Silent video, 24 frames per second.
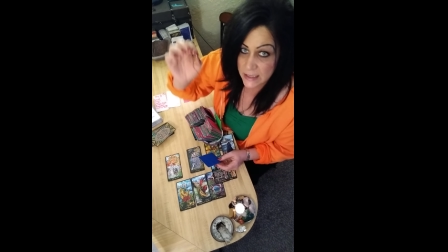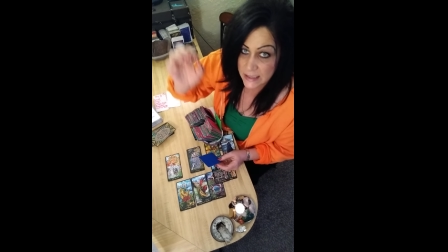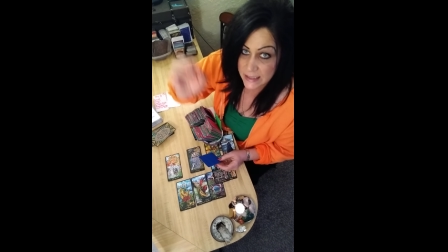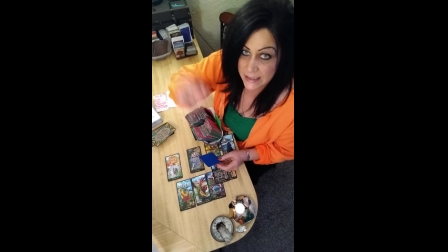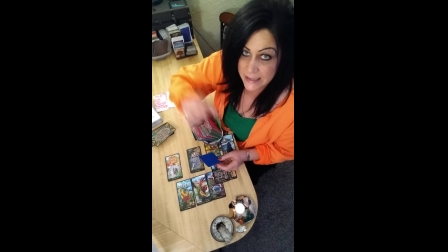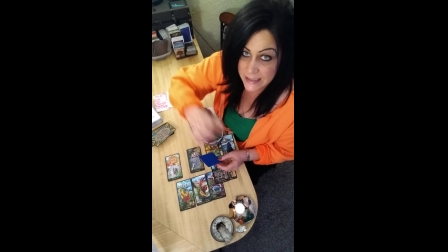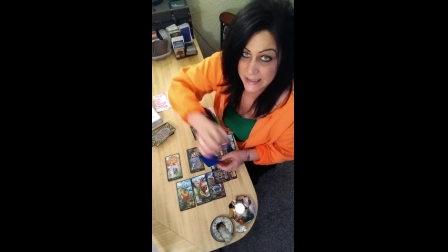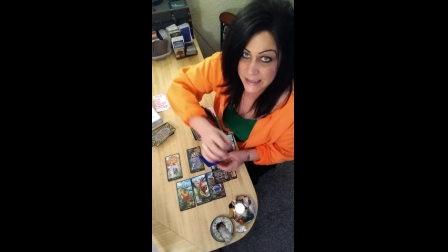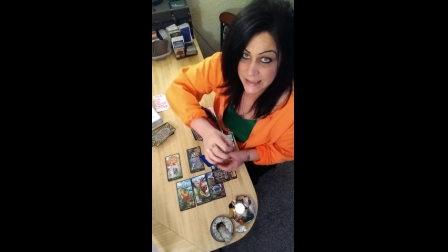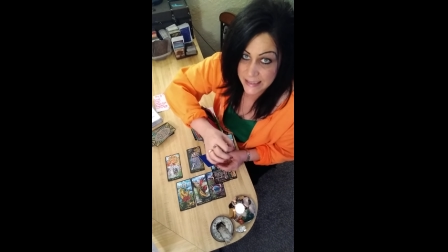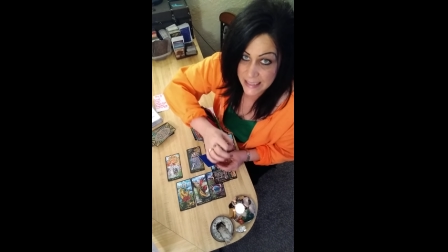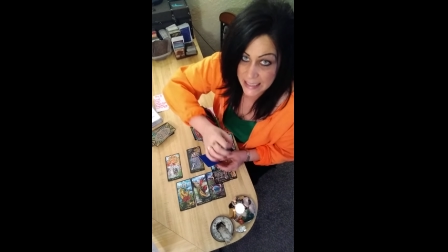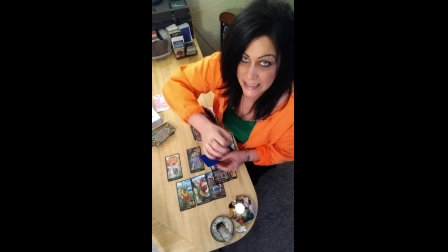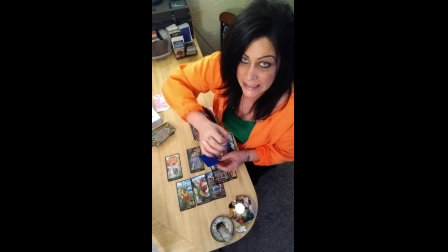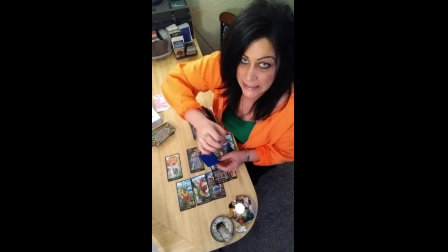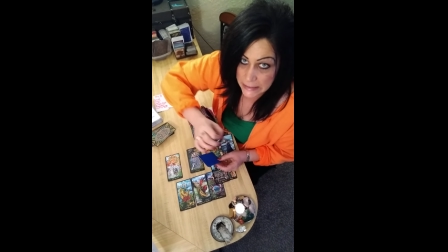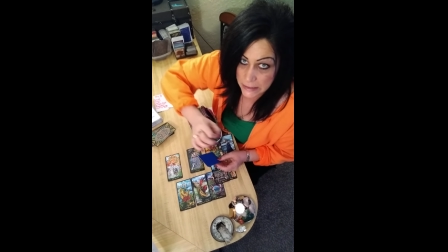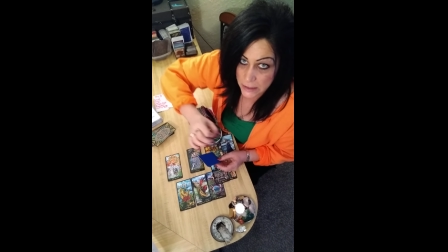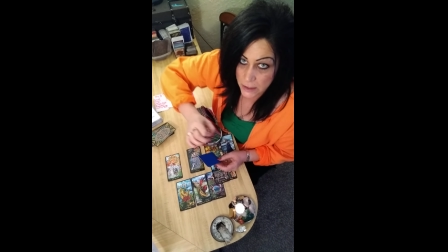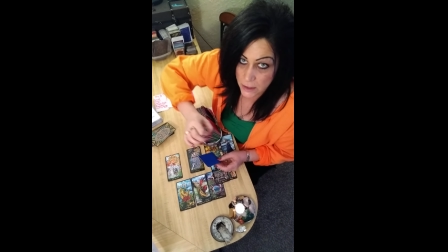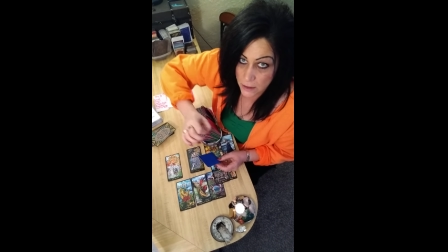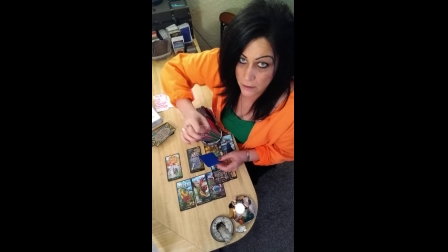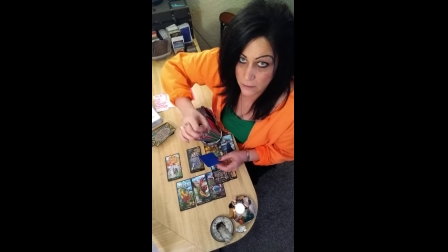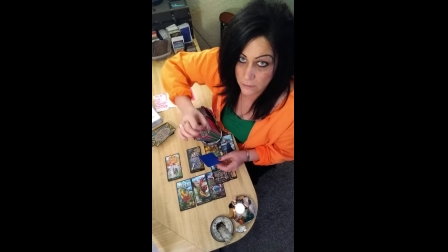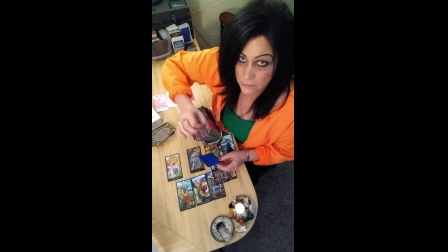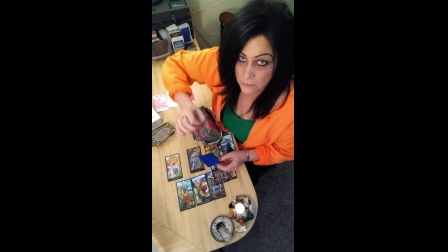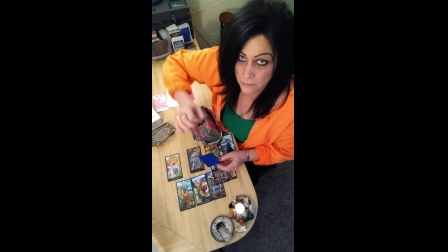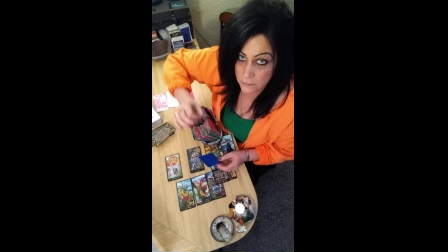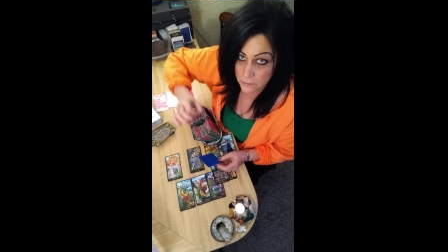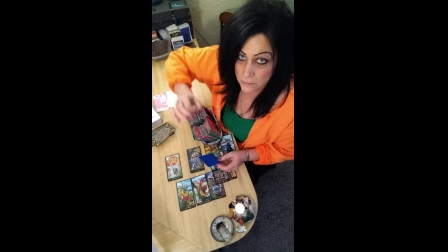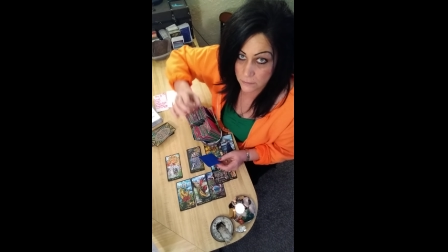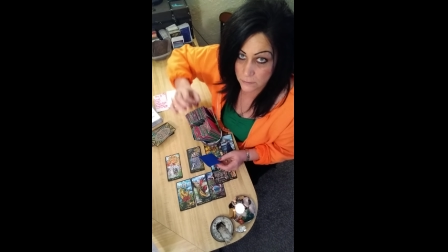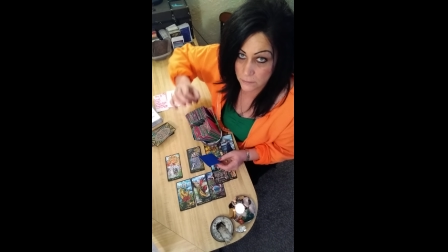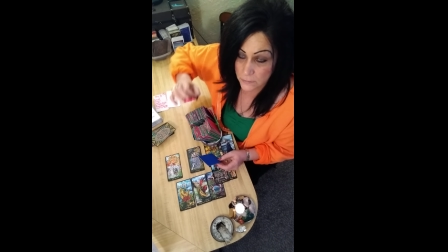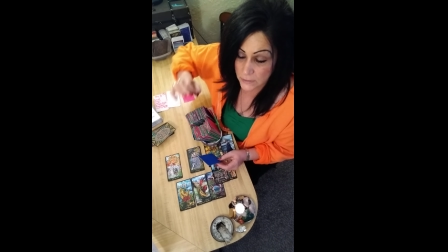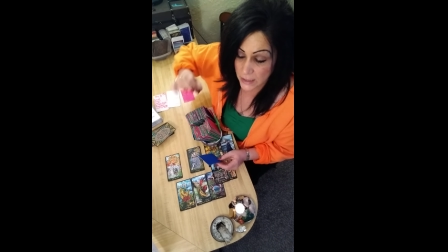extinct.
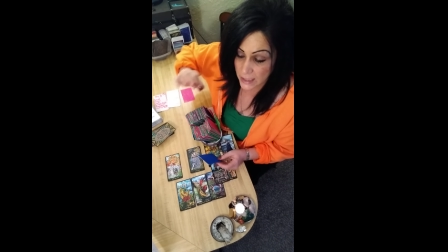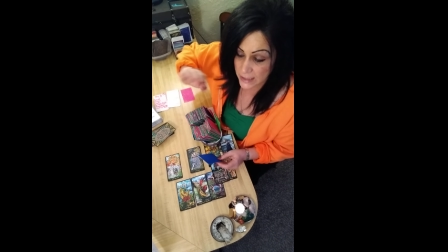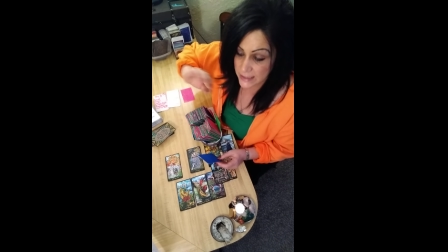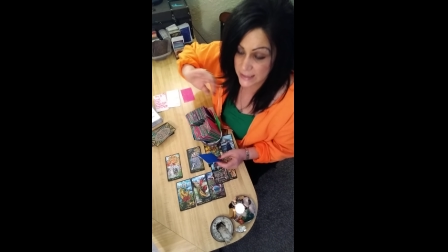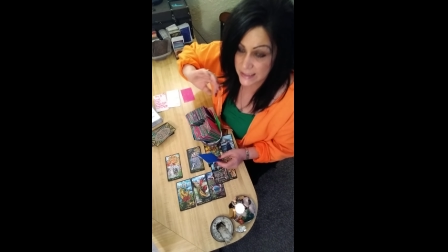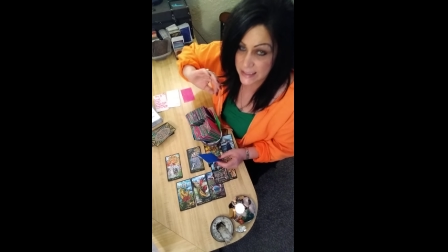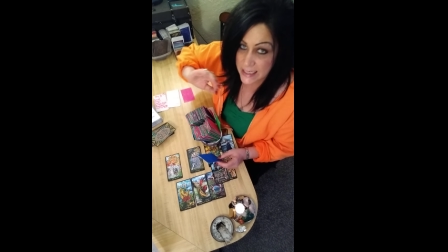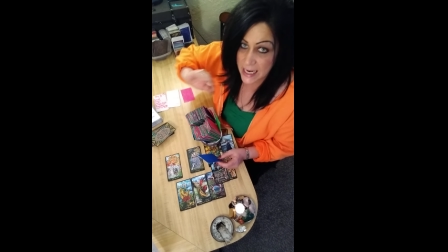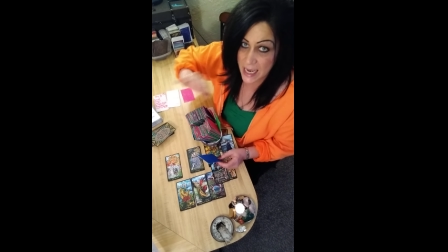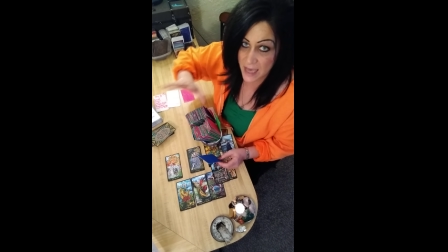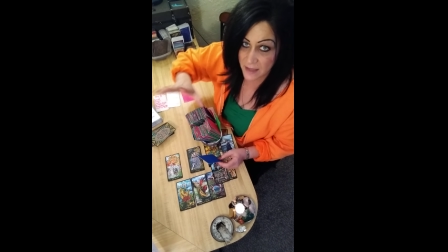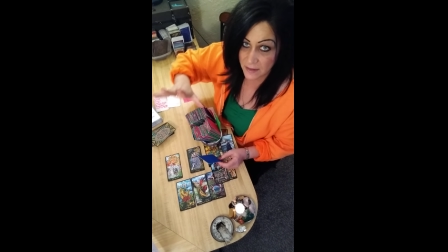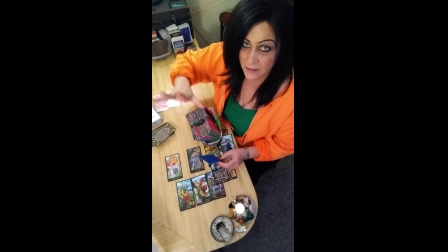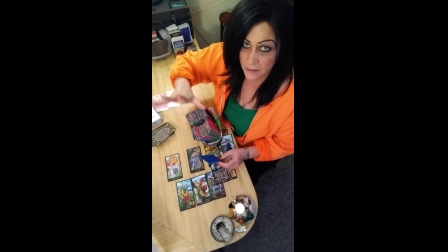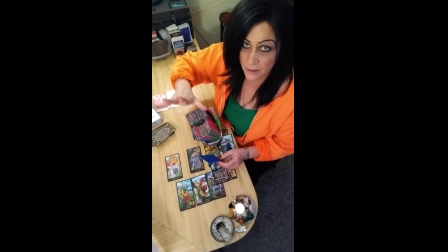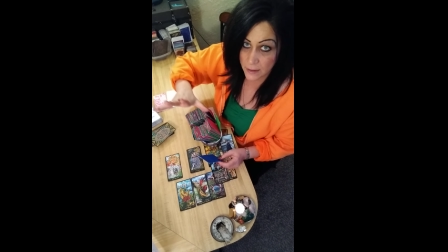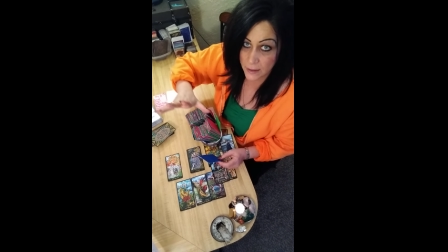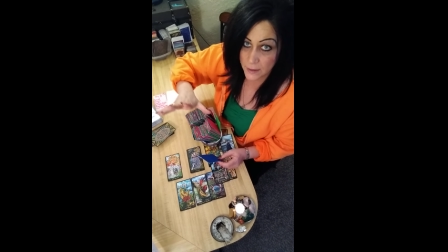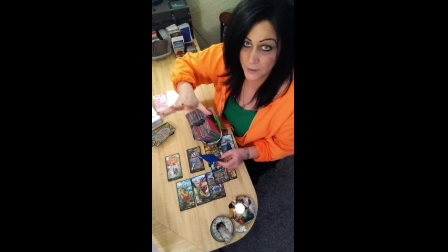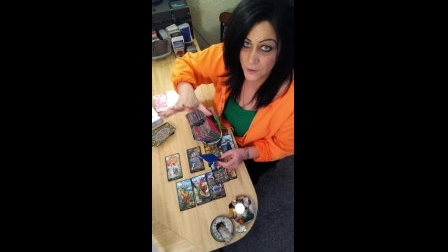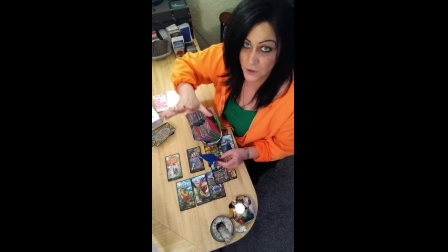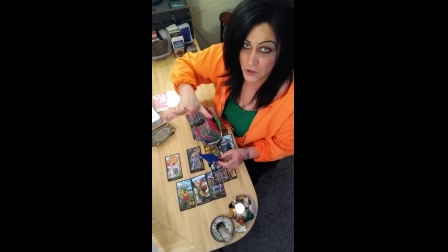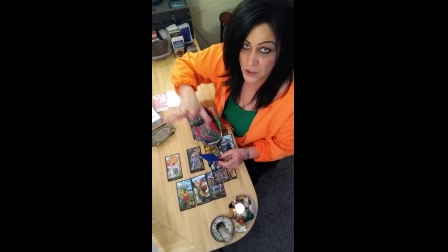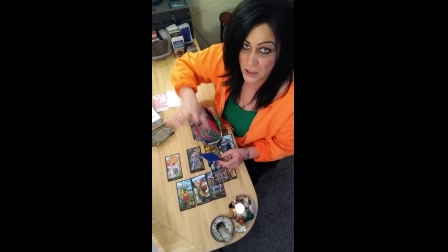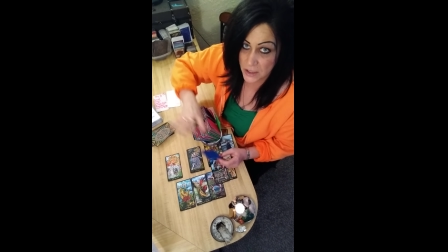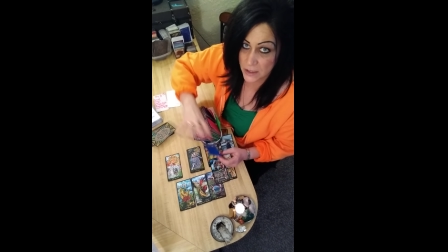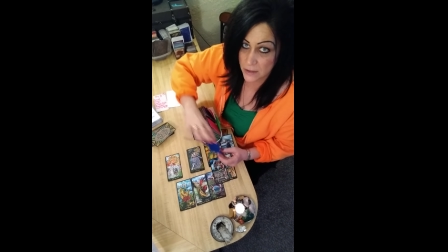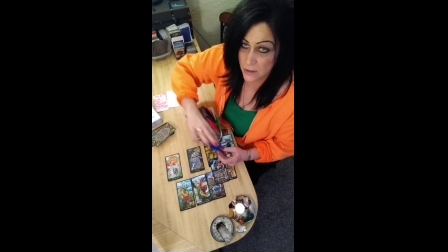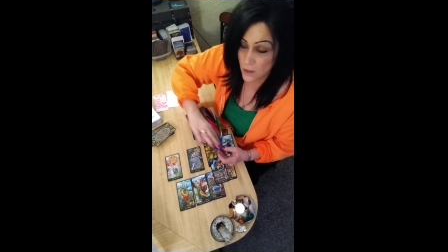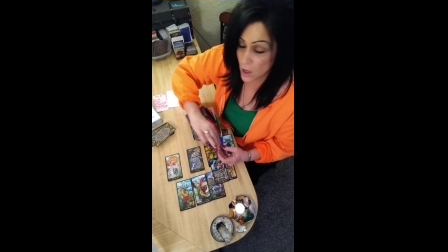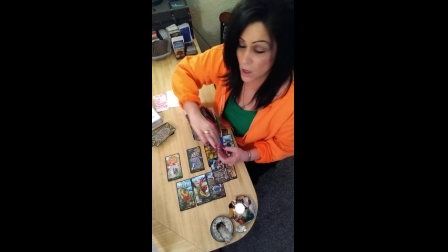Okay, death energies